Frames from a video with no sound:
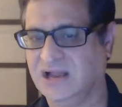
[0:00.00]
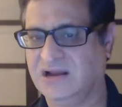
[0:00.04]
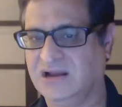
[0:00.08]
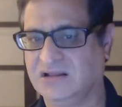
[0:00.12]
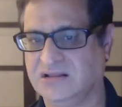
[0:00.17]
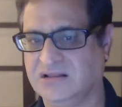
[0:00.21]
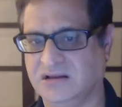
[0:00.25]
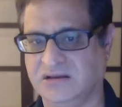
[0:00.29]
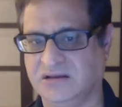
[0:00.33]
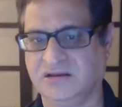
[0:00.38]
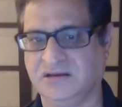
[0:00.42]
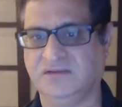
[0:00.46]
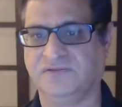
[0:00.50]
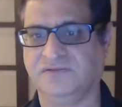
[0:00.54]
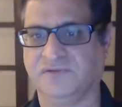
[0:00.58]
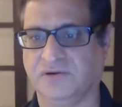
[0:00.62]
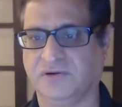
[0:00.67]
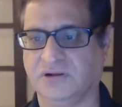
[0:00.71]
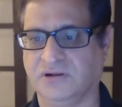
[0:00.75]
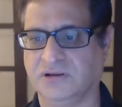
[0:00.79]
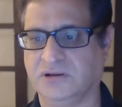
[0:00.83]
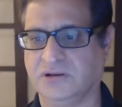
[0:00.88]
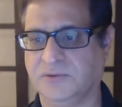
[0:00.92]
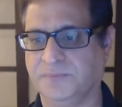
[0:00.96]
of the
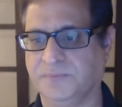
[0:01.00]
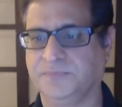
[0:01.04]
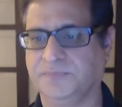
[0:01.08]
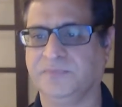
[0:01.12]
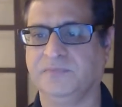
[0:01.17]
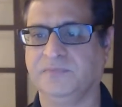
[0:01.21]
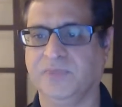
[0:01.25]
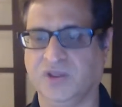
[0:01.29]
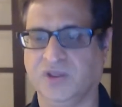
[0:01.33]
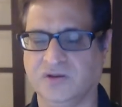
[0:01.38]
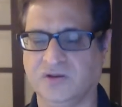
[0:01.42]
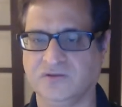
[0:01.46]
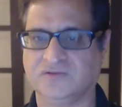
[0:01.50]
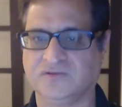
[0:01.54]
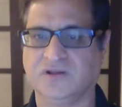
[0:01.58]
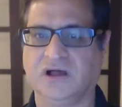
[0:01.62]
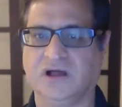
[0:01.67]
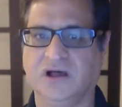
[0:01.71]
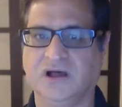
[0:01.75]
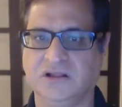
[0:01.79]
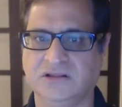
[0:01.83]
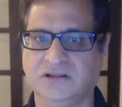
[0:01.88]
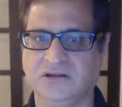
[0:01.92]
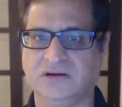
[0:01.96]
default because
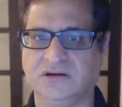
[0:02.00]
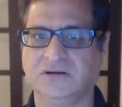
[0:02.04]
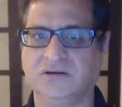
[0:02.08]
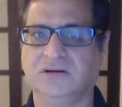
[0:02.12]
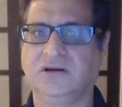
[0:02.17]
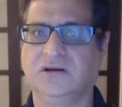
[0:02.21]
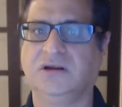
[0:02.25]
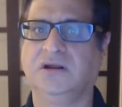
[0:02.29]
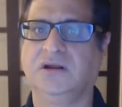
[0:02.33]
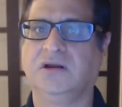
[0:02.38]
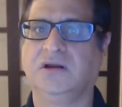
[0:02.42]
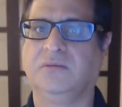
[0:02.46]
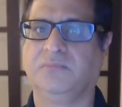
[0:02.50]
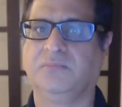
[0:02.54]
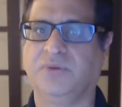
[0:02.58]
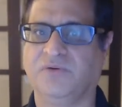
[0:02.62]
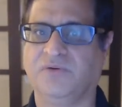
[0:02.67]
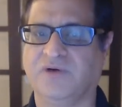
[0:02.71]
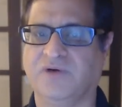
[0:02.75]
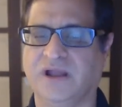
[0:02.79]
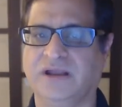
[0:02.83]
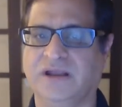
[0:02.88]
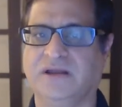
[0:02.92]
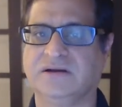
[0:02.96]
other
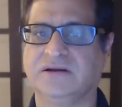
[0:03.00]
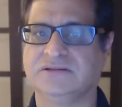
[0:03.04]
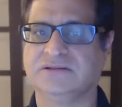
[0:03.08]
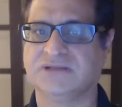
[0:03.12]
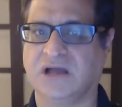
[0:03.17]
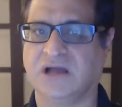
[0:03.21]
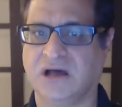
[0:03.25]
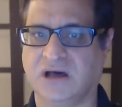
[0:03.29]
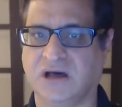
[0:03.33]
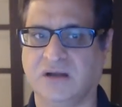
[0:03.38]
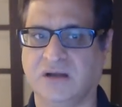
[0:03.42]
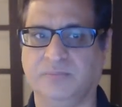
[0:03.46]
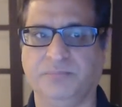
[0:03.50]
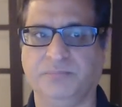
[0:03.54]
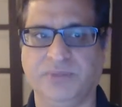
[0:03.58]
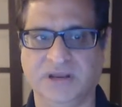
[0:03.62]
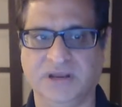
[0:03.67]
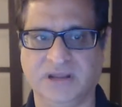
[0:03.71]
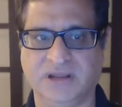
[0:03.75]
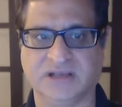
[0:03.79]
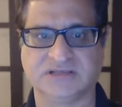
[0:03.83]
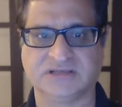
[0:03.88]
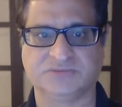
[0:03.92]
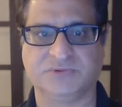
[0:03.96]
providers are a
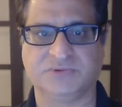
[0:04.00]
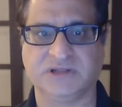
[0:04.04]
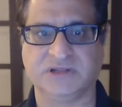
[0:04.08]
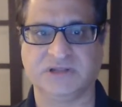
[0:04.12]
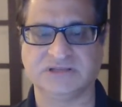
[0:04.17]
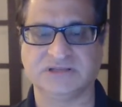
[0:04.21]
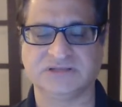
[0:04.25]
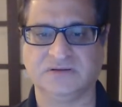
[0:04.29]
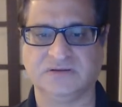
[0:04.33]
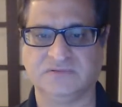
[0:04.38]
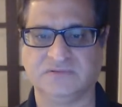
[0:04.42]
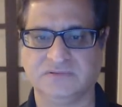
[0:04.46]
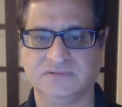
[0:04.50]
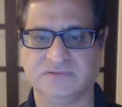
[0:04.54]
bit expensive.